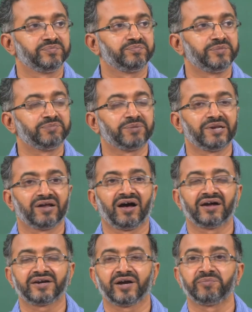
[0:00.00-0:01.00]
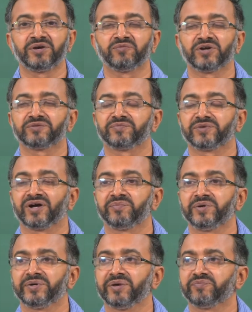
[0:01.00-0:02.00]
people are
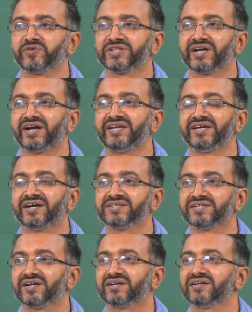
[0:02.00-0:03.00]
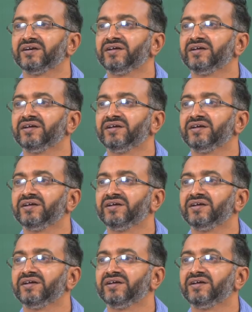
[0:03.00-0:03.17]
coming up with ideas that